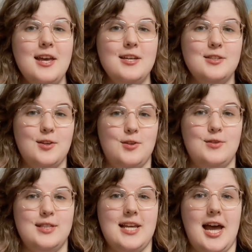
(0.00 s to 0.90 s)
so you
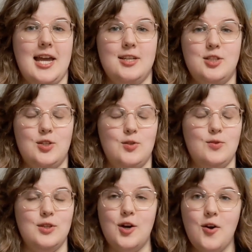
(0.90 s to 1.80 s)
decide to
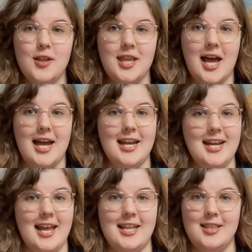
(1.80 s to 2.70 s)
look online
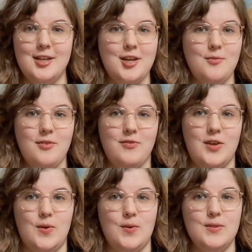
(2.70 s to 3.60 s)
and look at
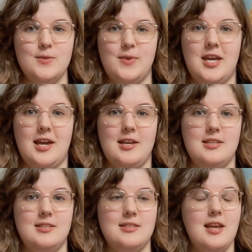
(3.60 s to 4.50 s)
reviews
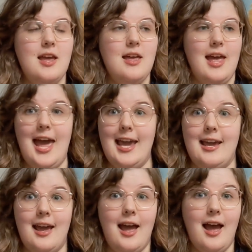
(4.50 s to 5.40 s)
because, hey,
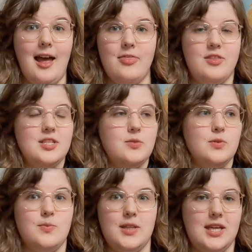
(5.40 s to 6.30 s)
this
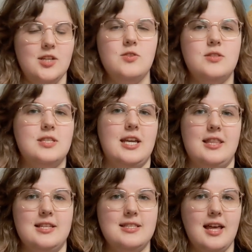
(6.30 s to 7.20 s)
was really interesting.
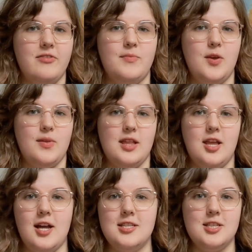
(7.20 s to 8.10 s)
This left me with a
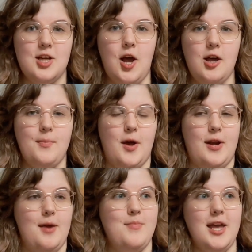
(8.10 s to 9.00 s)
lot to talk about.
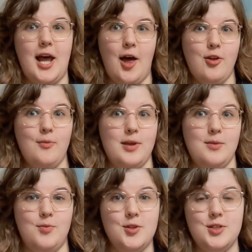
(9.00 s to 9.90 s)
I bet other
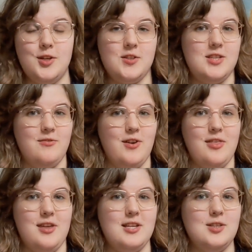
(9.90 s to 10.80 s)
people took different
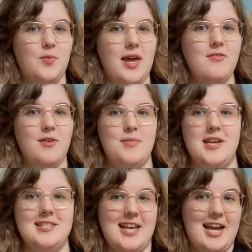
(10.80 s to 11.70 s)
things away from
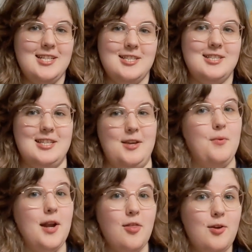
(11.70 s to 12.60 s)
this. I should see
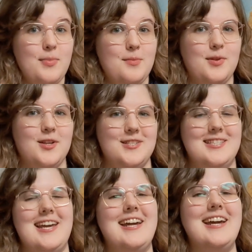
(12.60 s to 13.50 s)
what other people are
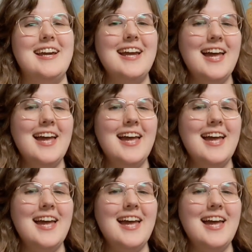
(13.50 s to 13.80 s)
saying.